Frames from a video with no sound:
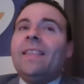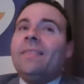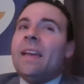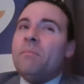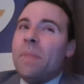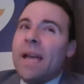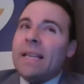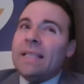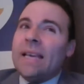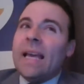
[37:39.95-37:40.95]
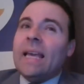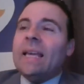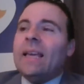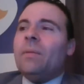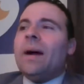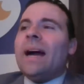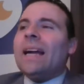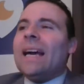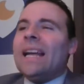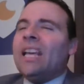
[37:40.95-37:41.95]
They may take him. I
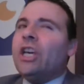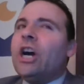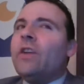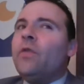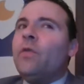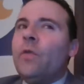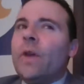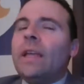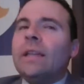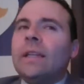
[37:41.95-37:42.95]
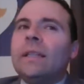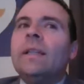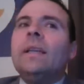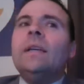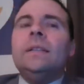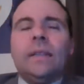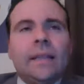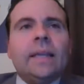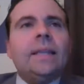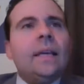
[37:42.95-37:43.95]
got a gut feeling that
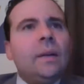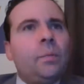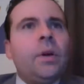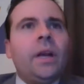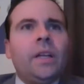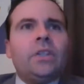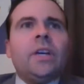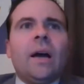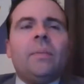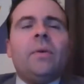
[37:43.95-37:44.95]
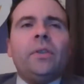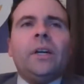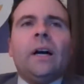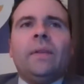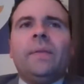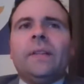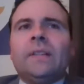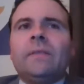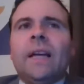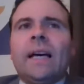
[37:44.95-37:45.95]
they did a pretty good job on the
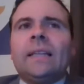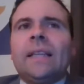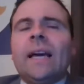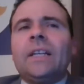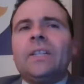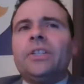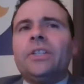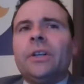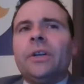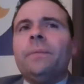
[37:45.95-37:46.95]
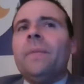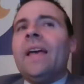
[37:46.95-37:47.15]
offensive line last year.